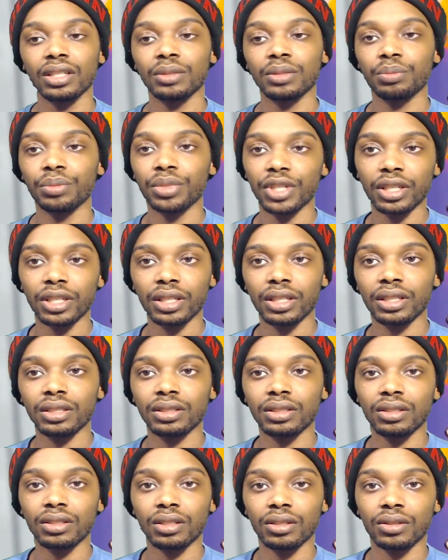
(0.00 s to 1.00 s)

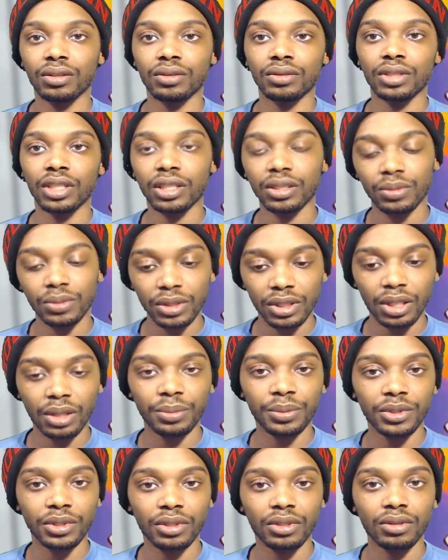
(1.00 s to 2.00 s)
But you know, next week's
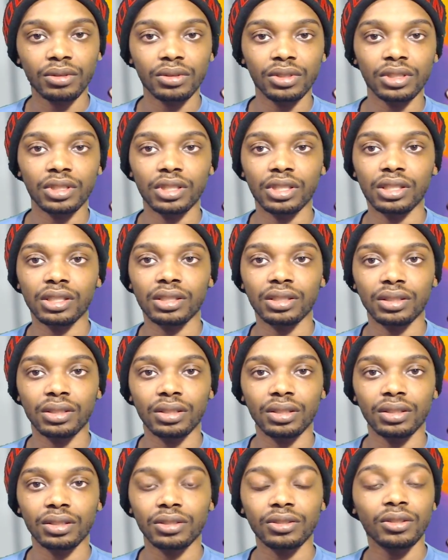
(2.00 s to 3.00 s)
episode is
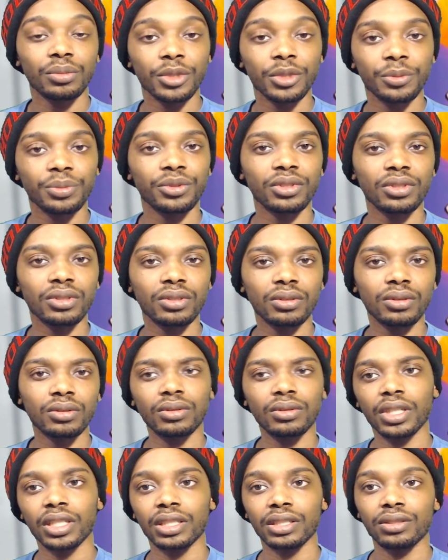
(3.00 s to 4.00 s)
it's gonna be pretty
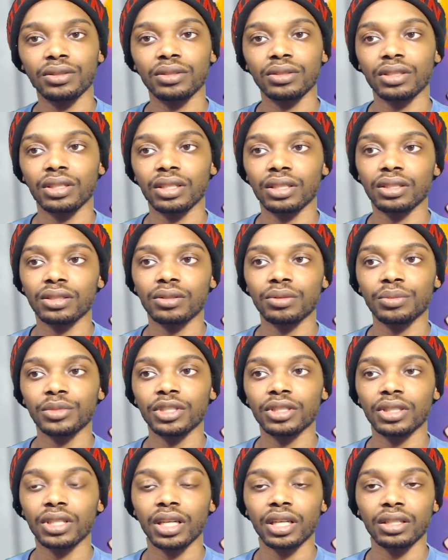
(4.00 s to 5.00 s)
cool. I guess you could say it's gonna be a lot